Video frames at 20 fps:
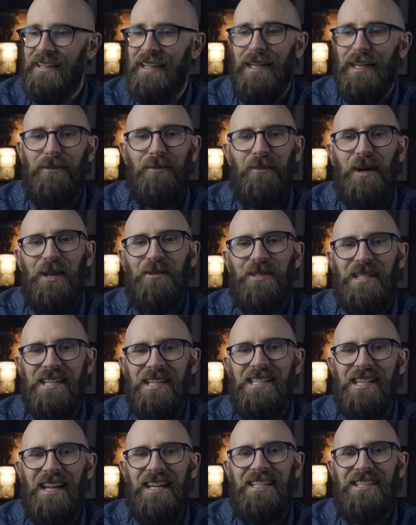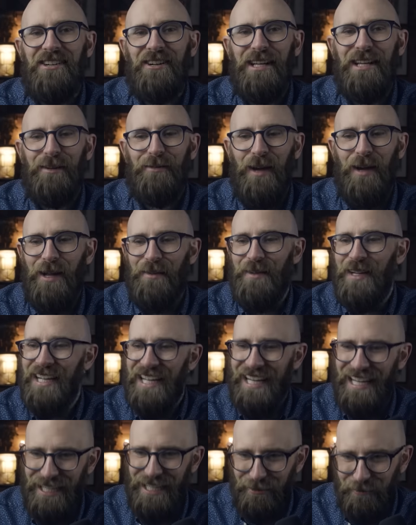that even when he was in solitary confinement,
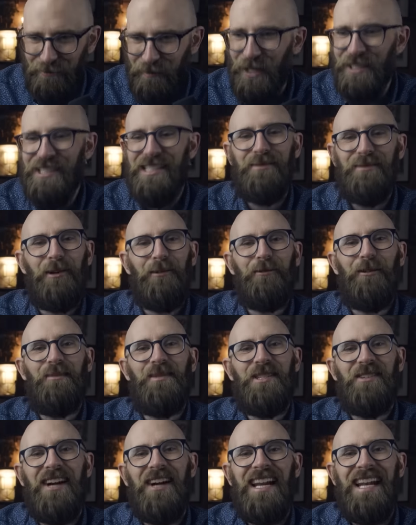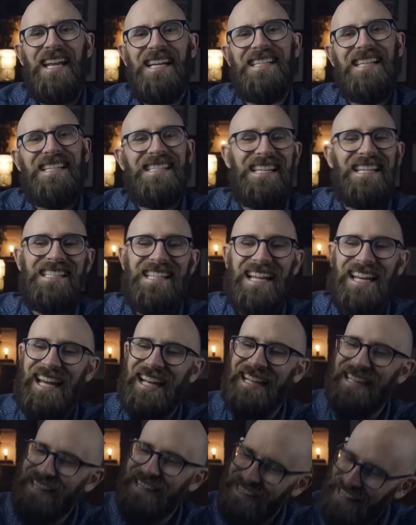impossible for him to write letters. They're still
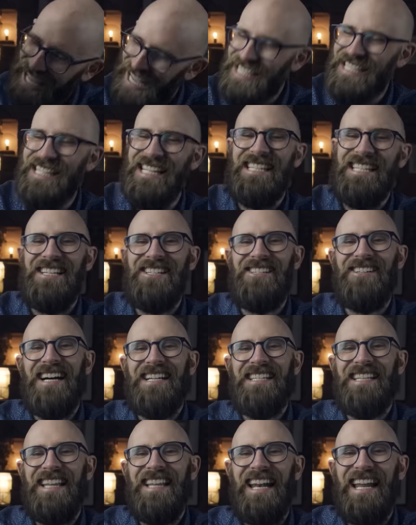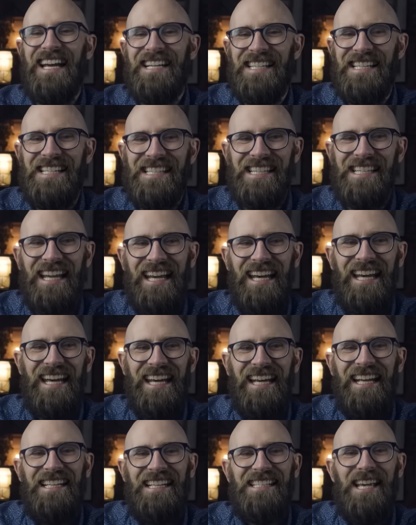like, that's the dude writing the letters.
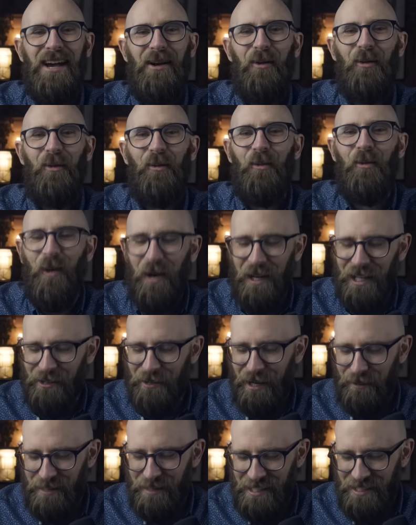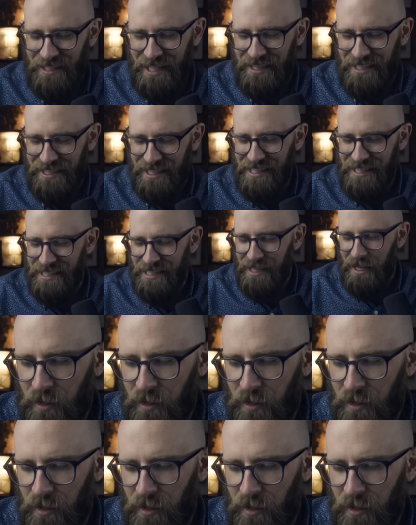It's like, what are you up to, judges?